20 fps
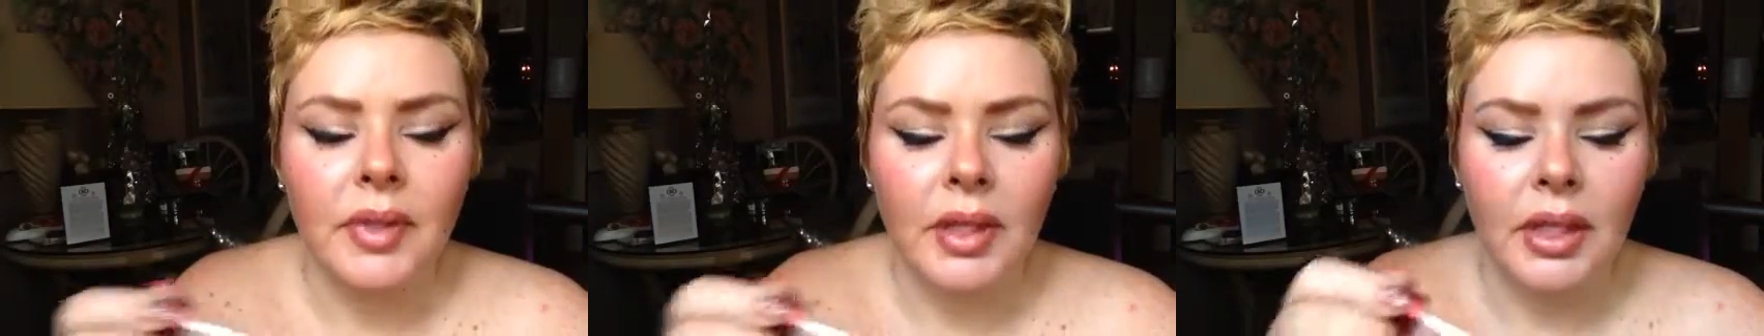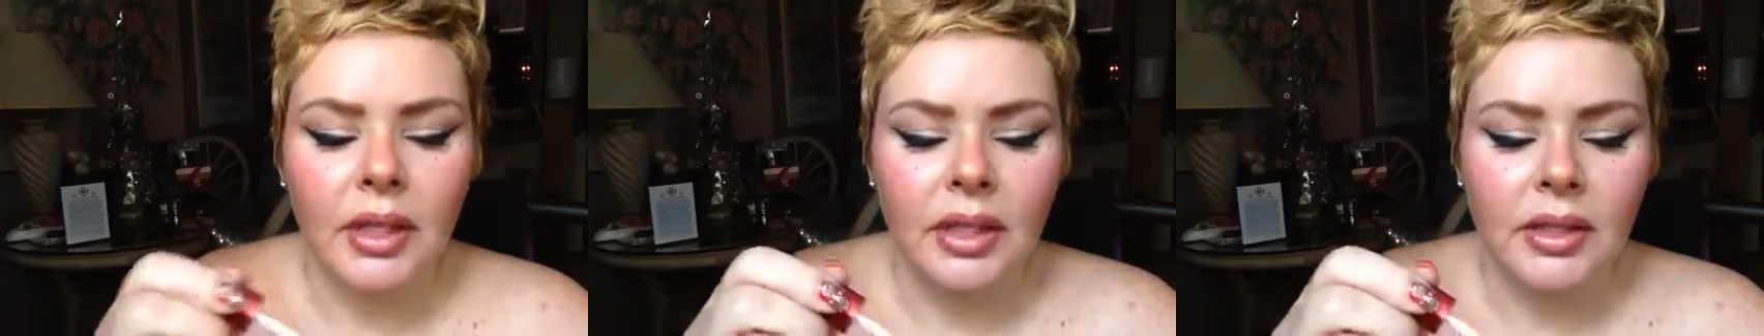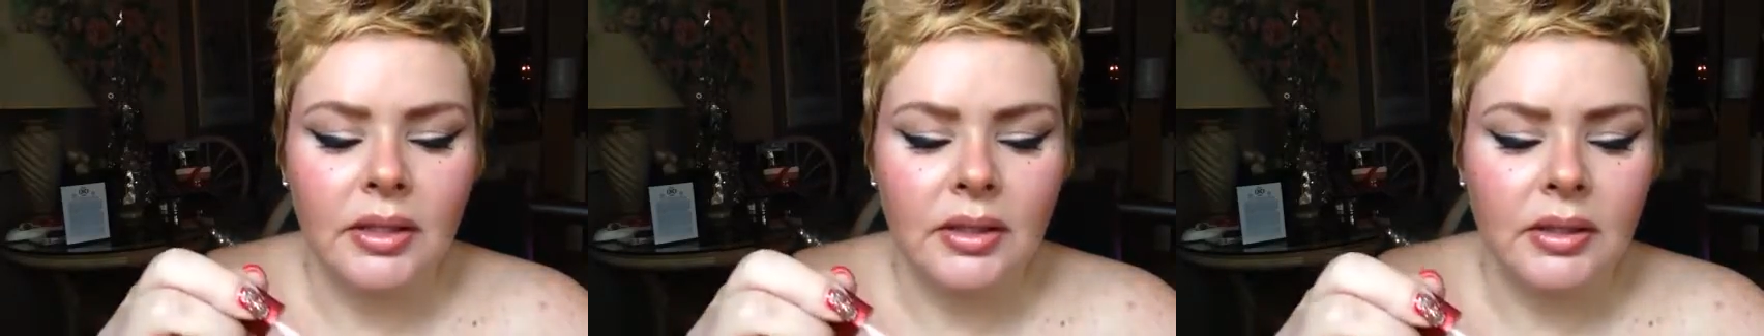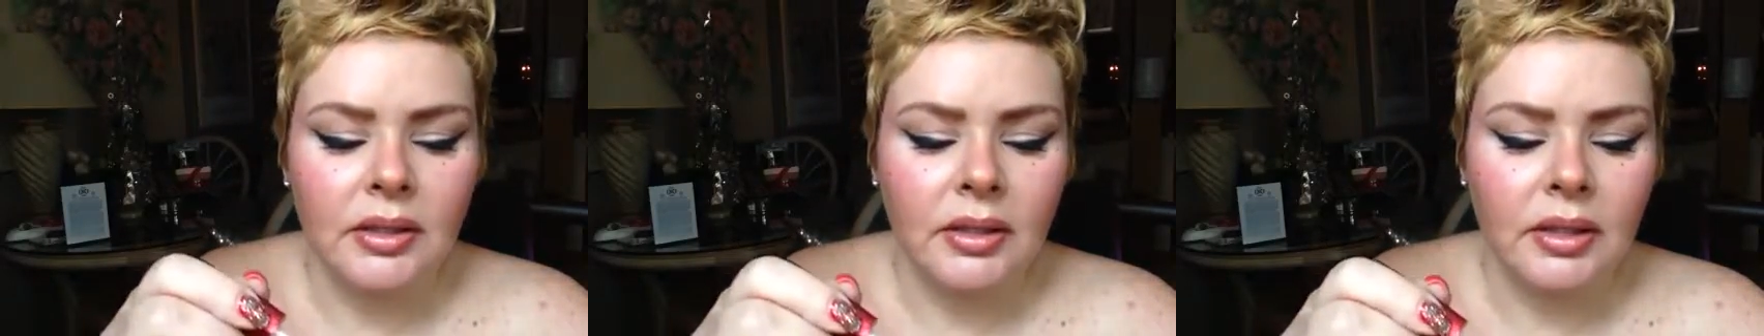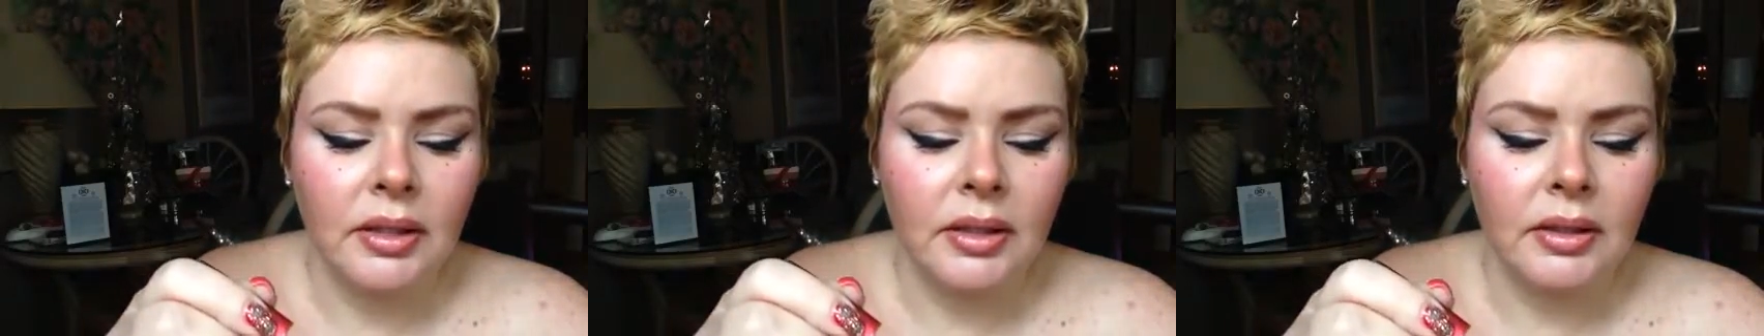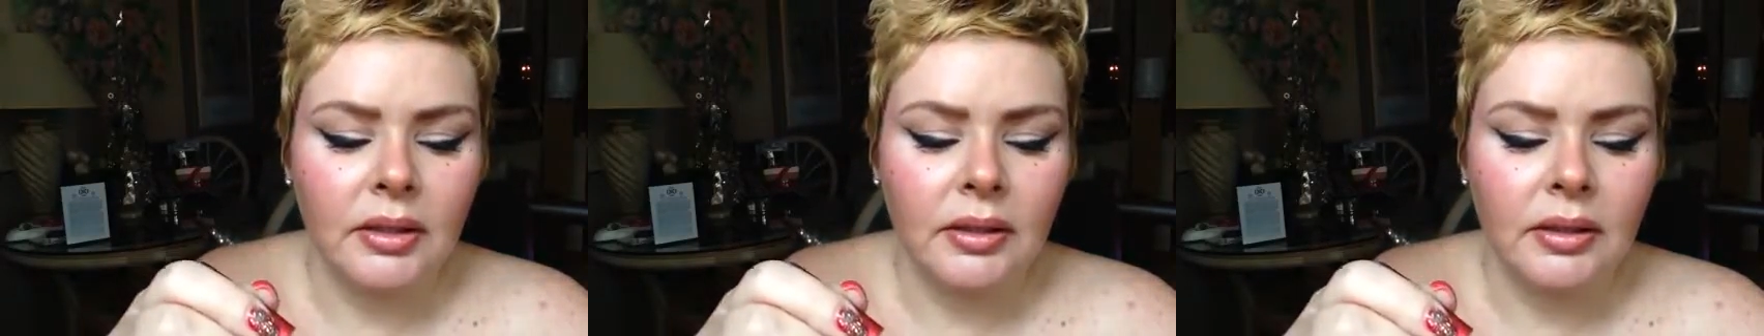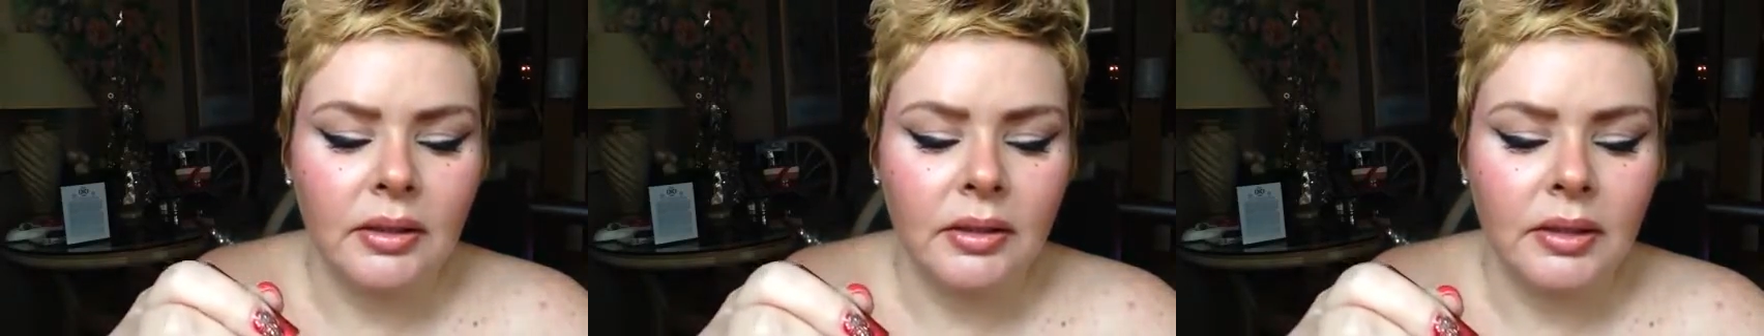It
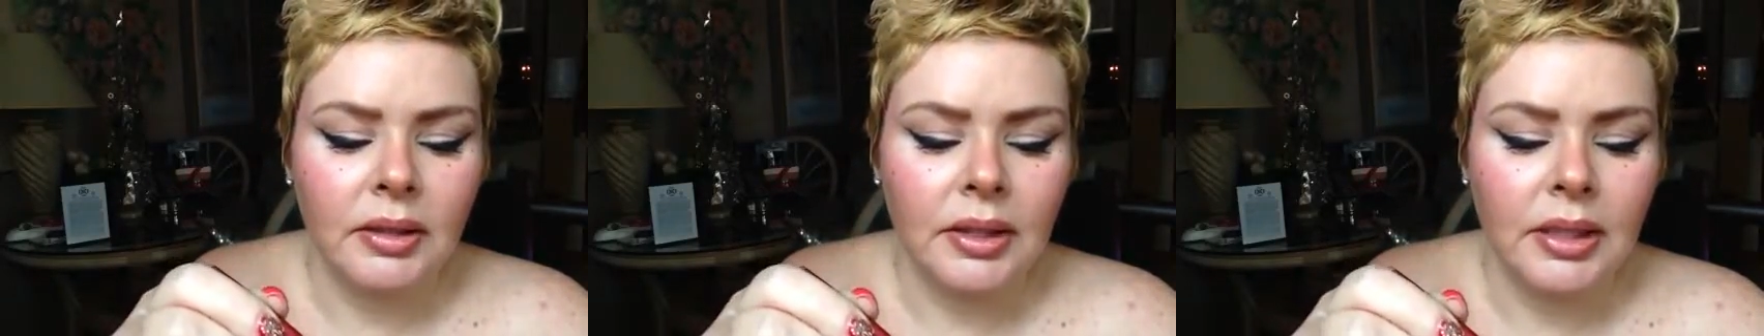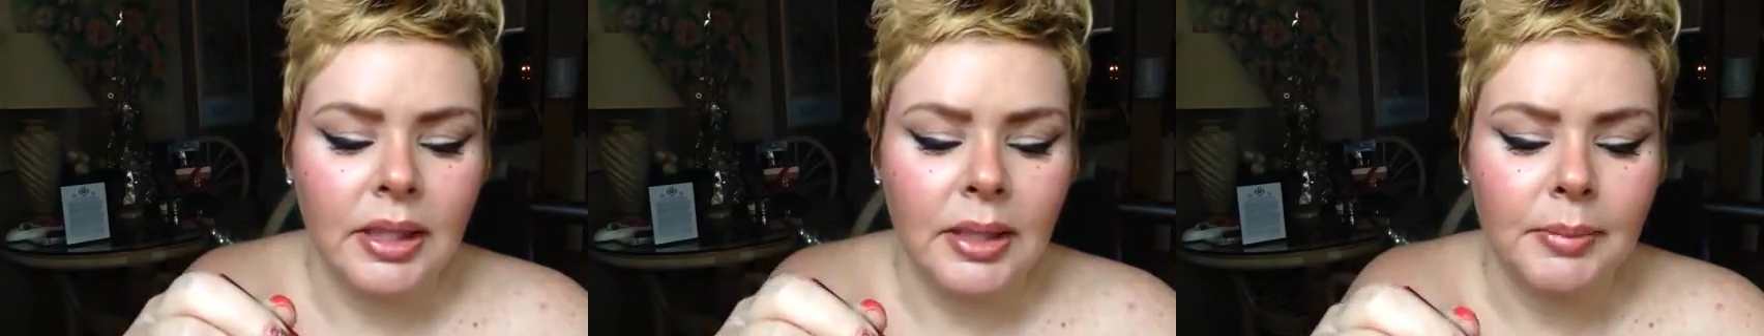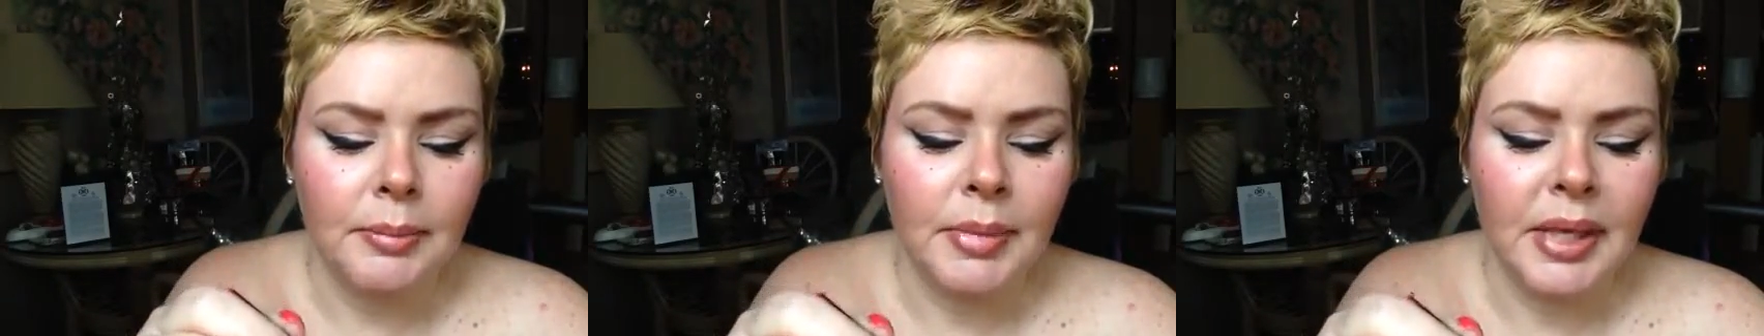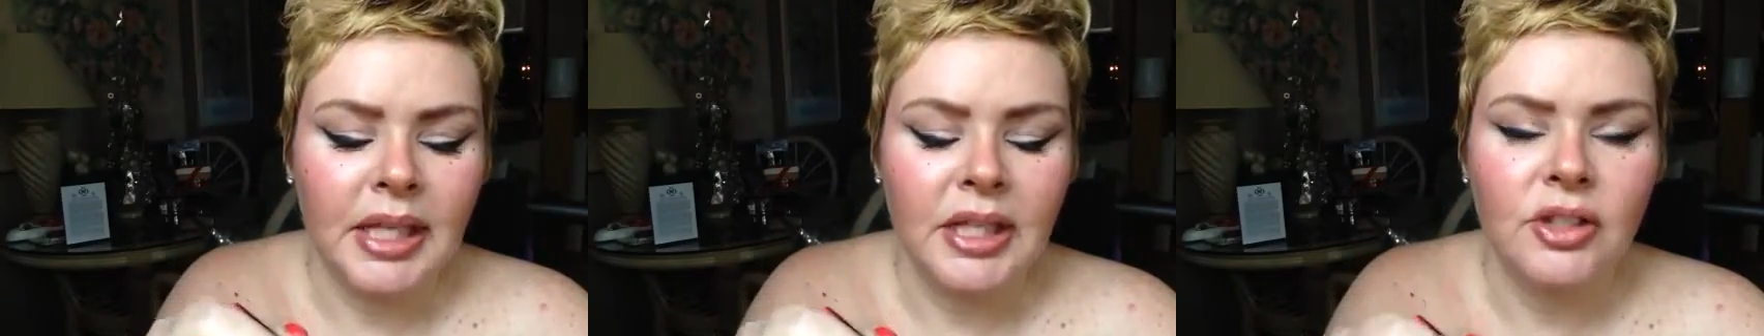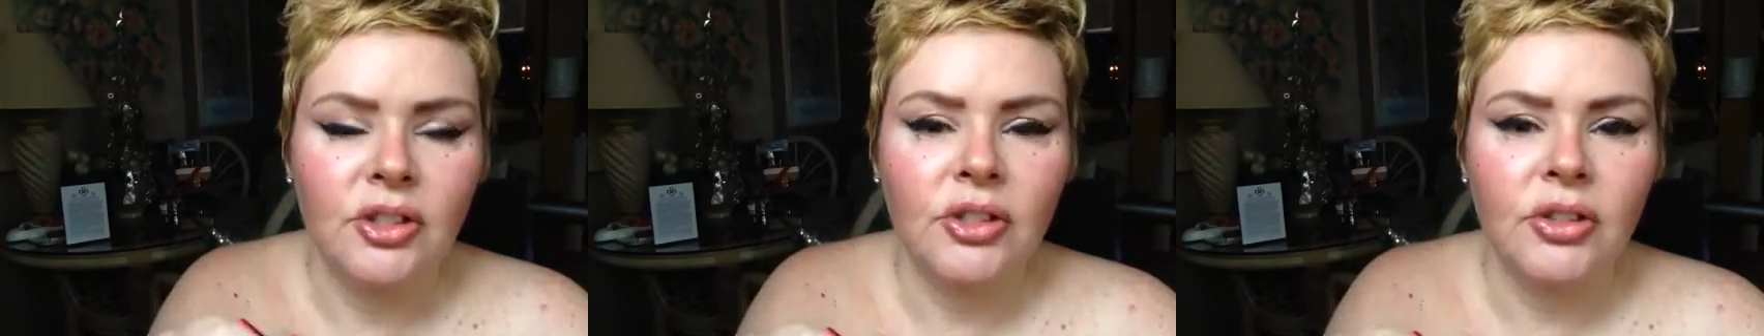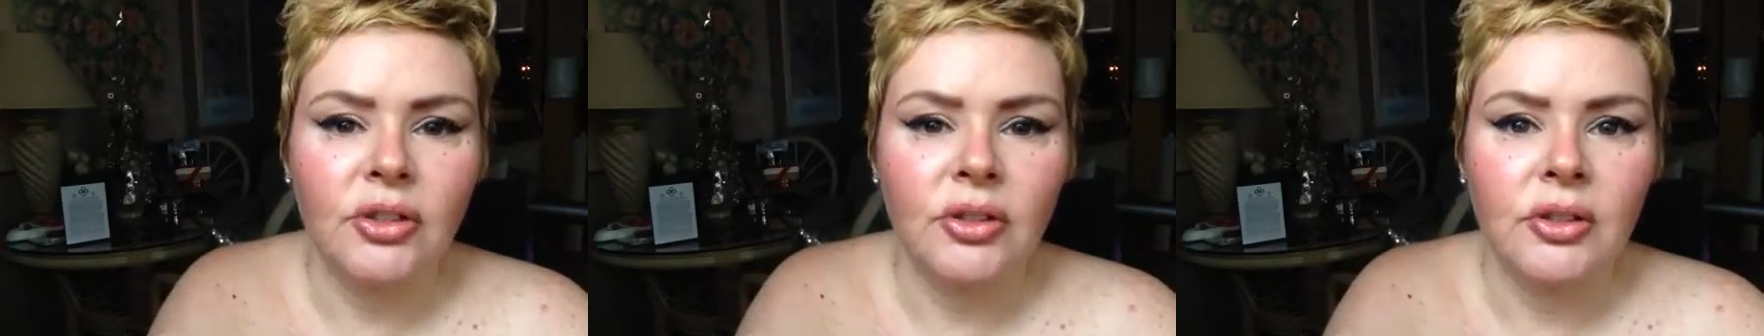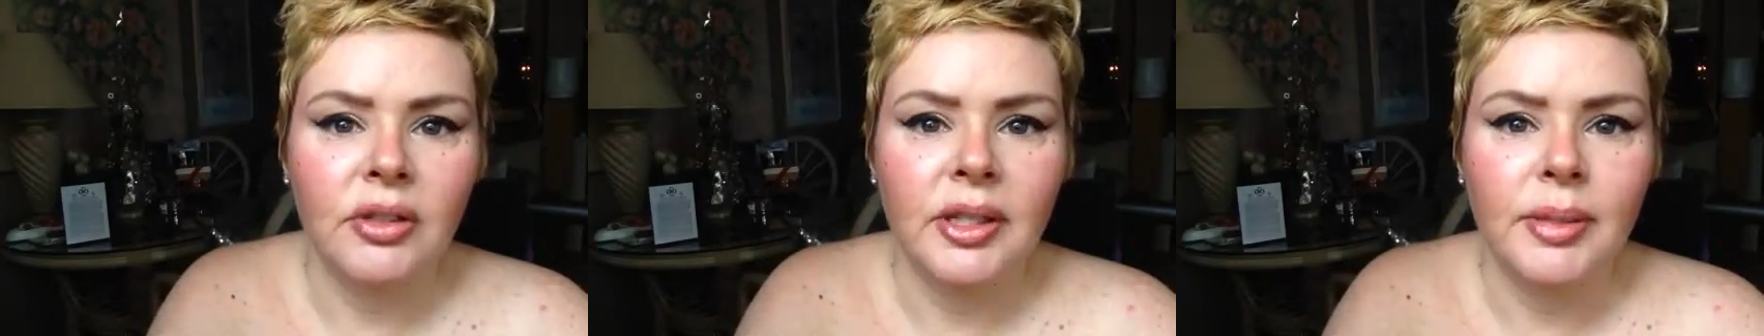uh, makes
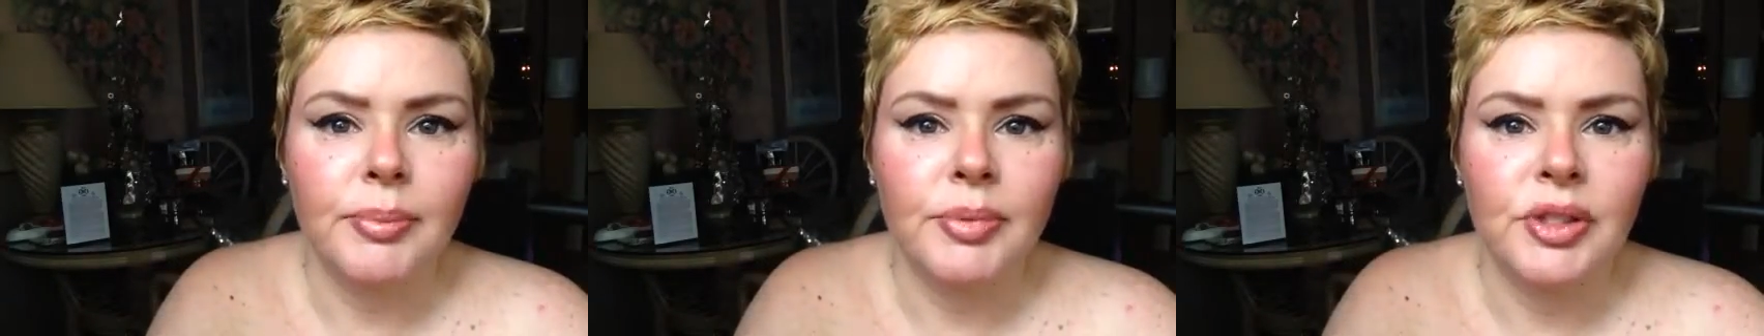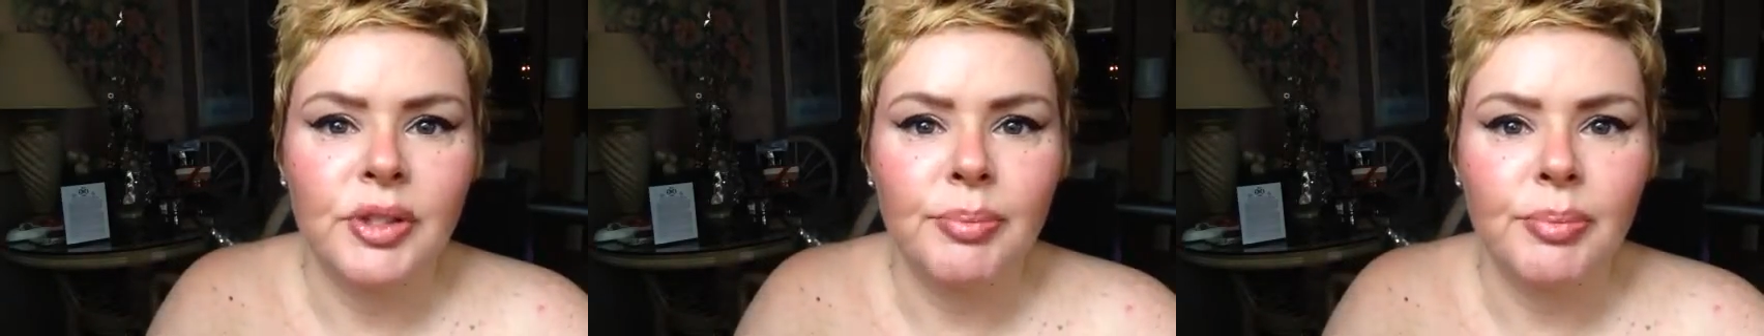your lips